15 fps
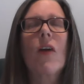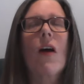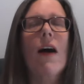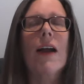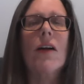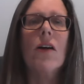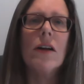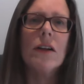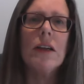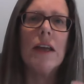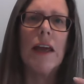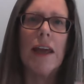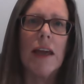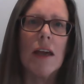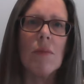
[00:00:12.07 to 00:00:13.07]
I got an
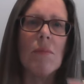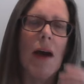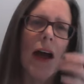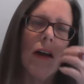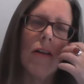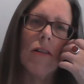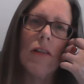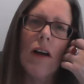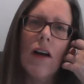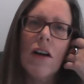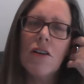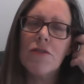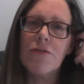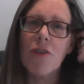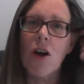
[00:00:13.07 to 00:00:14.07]
email
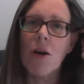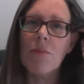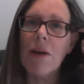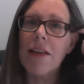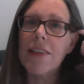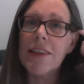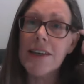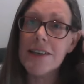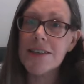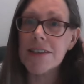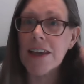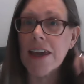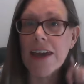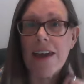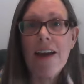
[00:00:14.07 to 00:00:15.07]
from
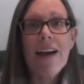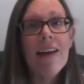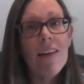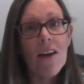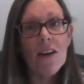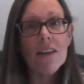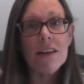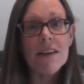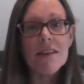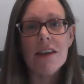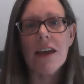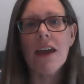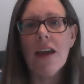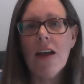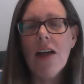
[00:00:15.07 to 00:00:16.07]
Lizzie. Hello
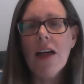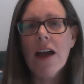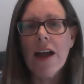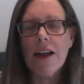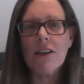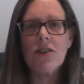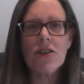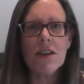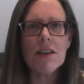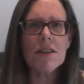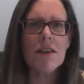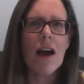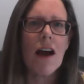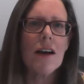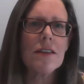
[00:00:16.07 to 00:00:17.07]
Lizzie. And she's
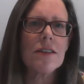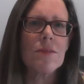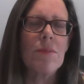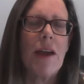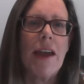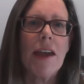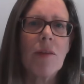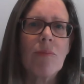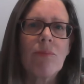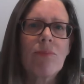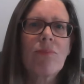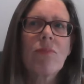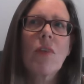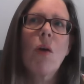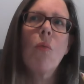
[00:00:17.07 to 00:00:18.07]
asked me,
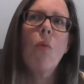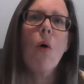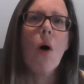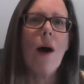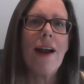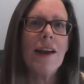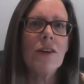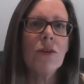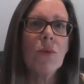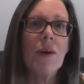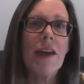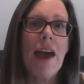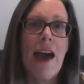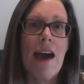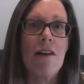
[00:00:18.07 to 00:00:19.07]
why do
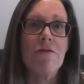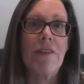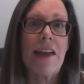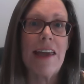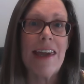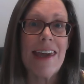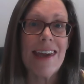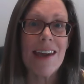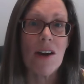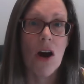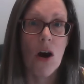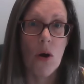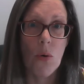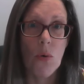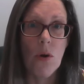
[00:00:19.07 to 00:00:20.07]
we have
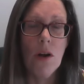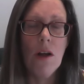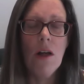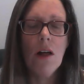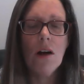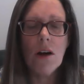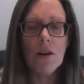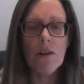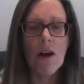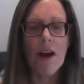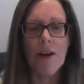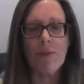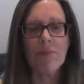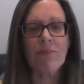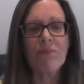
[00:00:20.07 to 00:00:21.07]
ego? All right,